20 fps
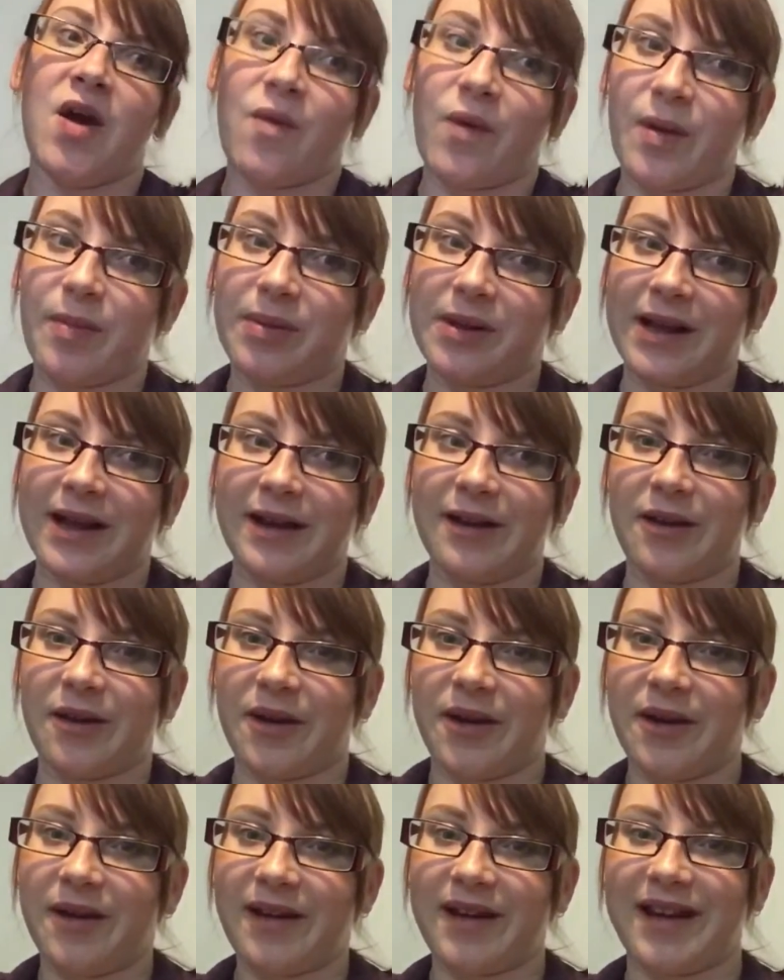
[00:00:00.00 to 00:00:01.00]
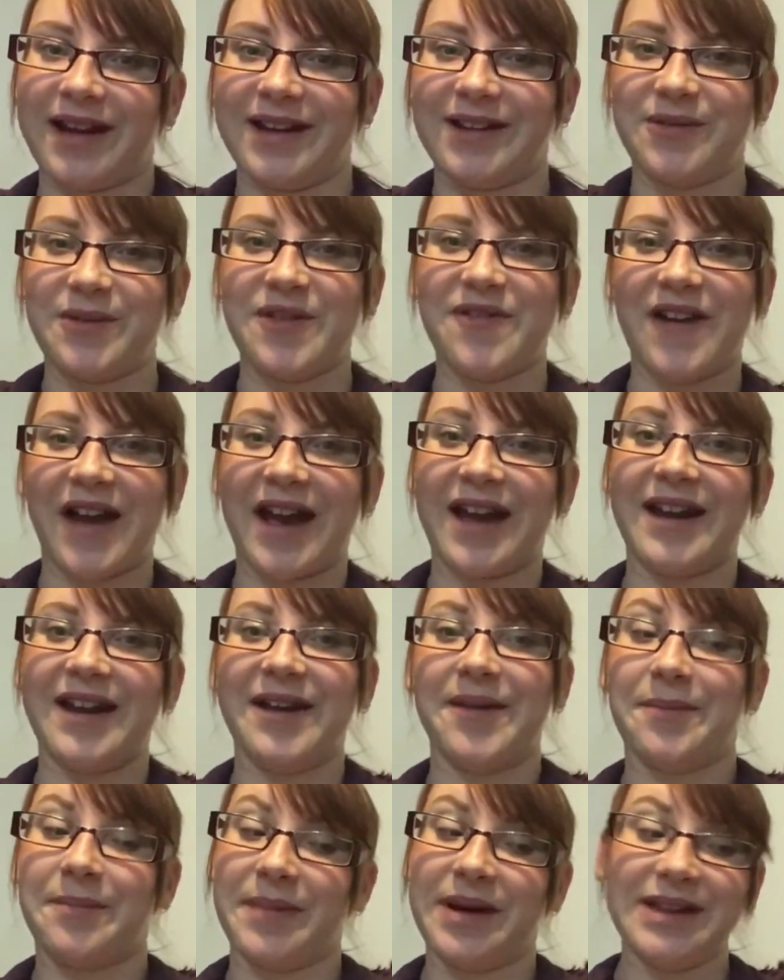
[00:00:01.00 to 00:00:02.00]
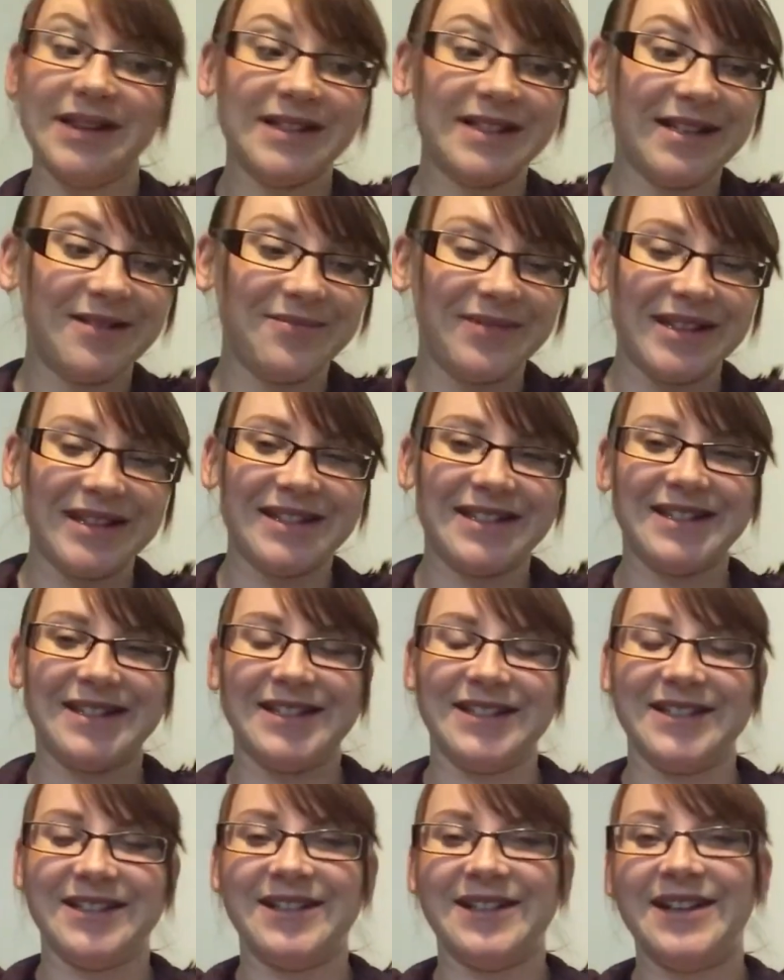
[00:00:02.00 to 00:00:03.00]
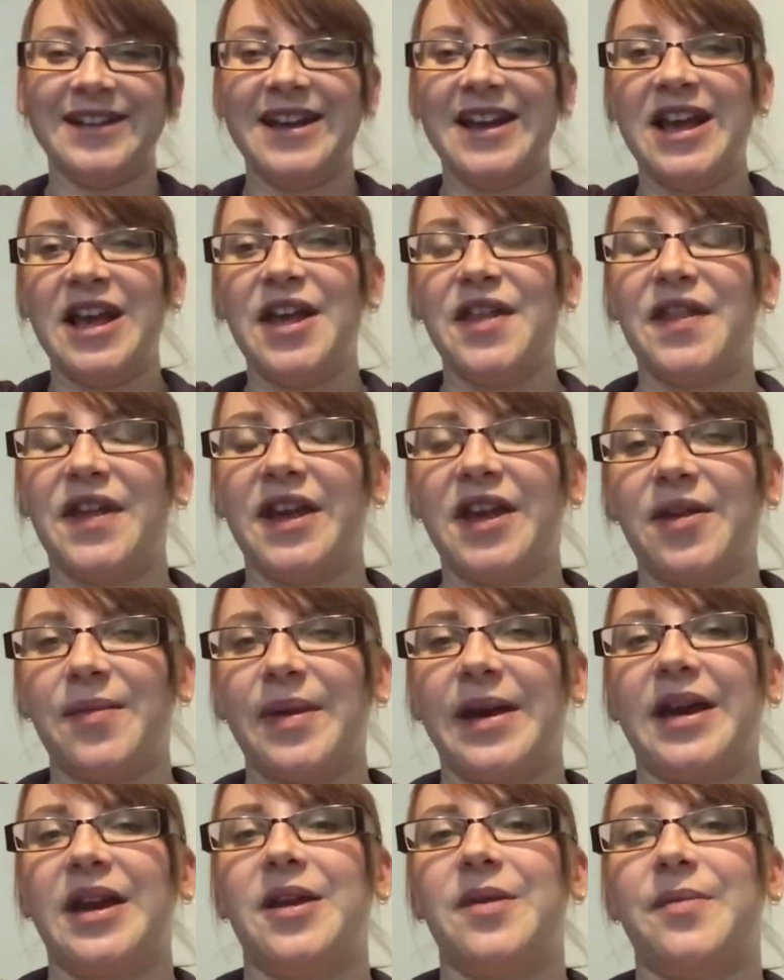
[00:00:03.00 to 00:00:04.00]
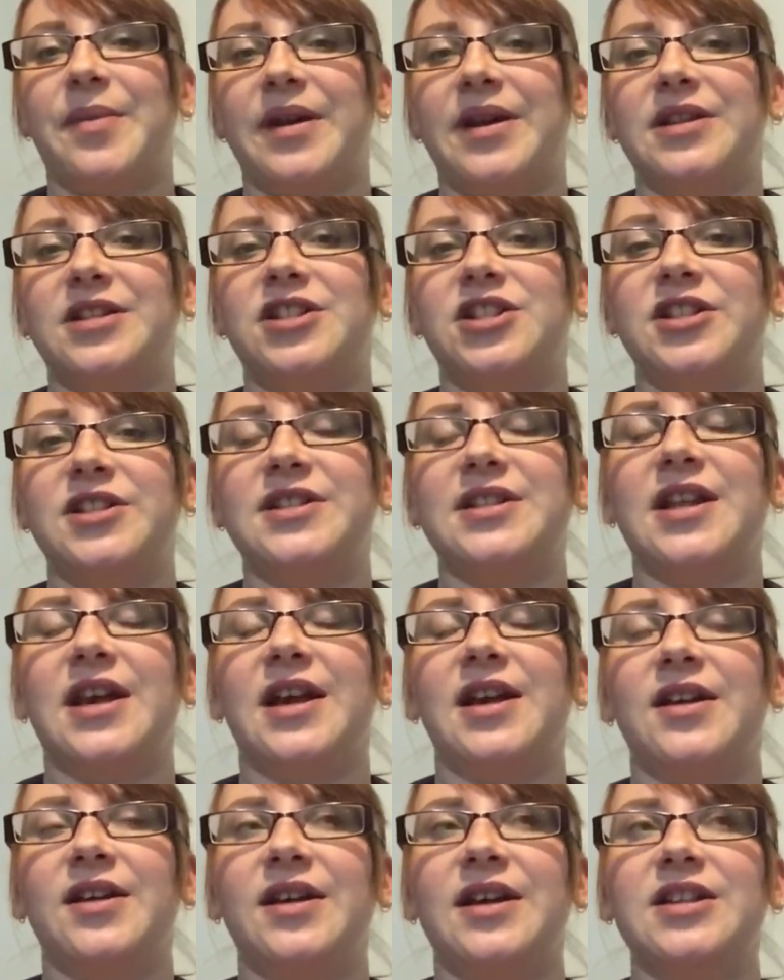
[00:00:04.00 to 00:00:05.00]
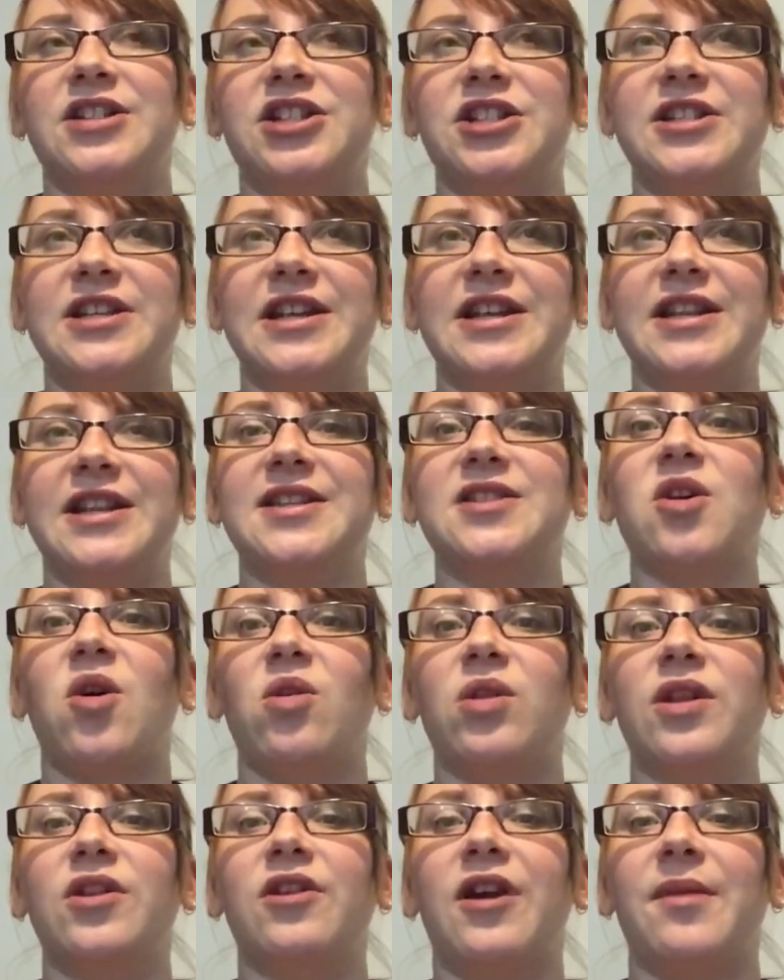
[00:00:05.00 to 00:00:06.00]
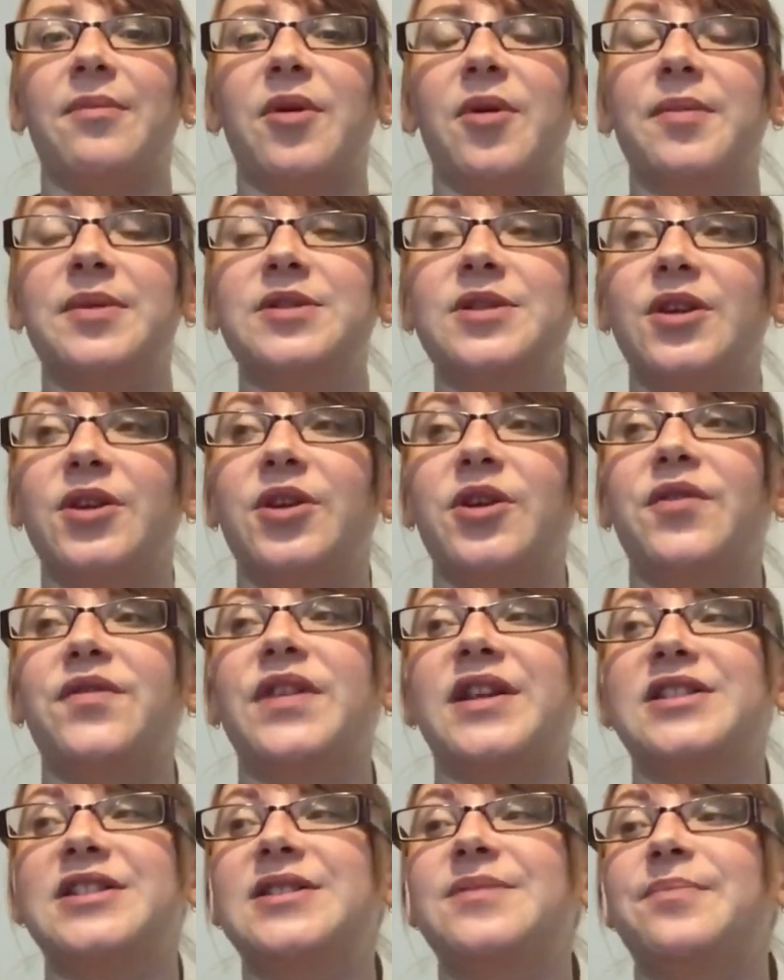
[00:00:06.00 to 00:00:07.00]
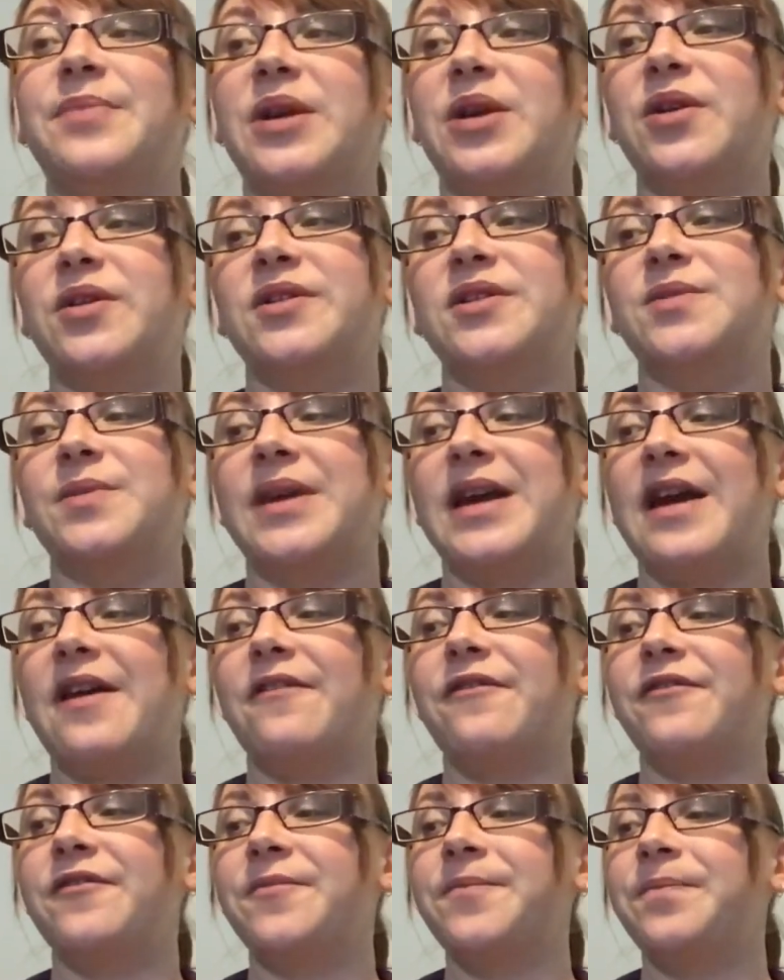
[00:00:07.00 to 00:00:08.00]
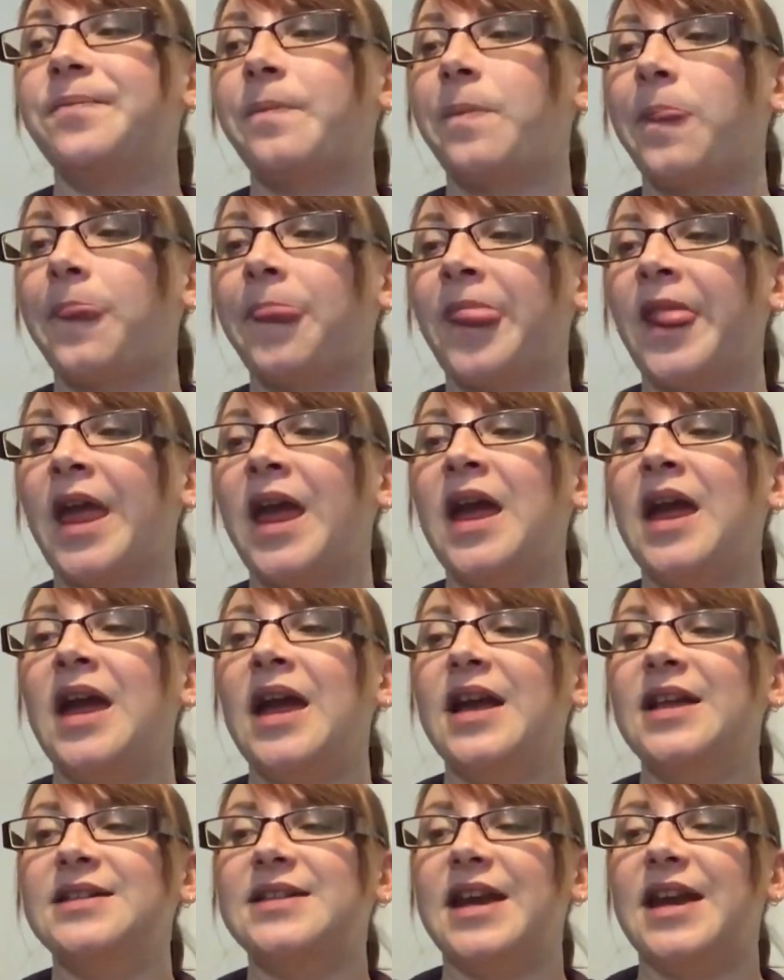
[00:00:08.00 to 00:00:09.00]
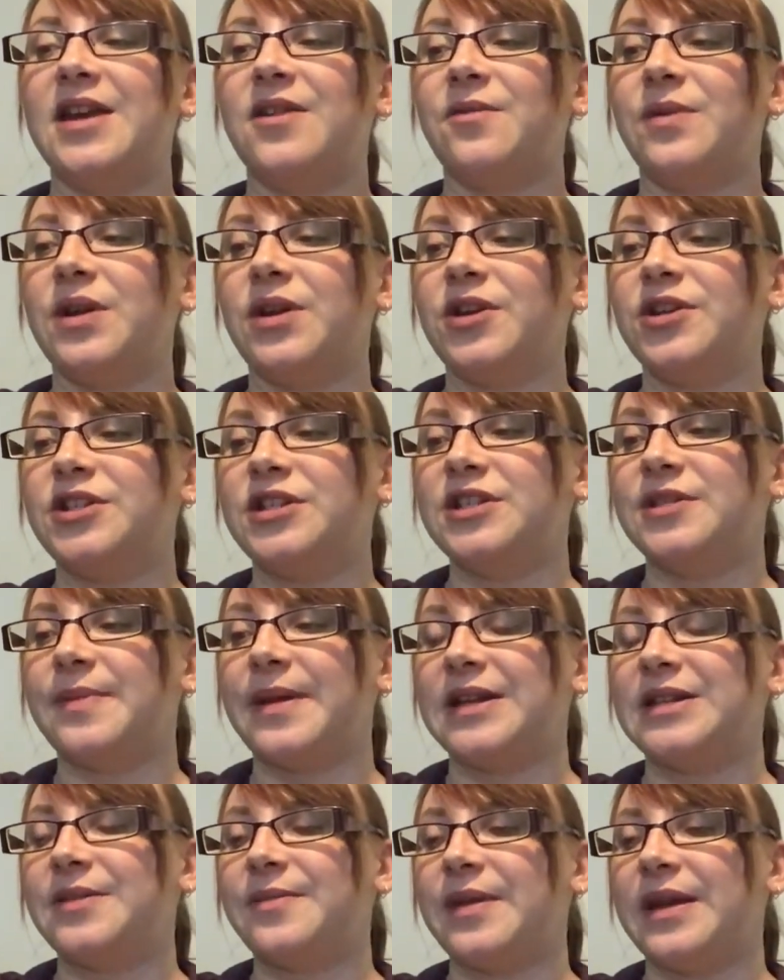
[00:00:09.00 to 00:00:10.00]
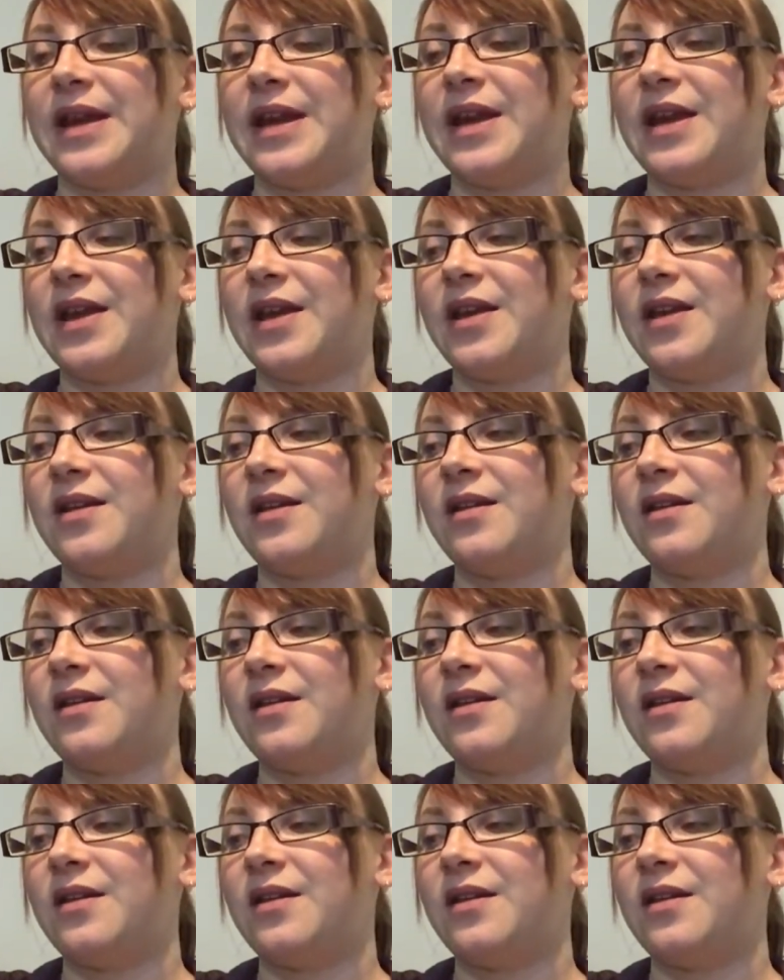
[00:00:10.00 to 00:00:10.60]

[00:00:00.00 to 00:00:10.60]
we planned her and we've had months and months to think about it, but it's just like, it's just hitting this holy crap moment. So I don't know if that's because we have a date and we know she's about to be here.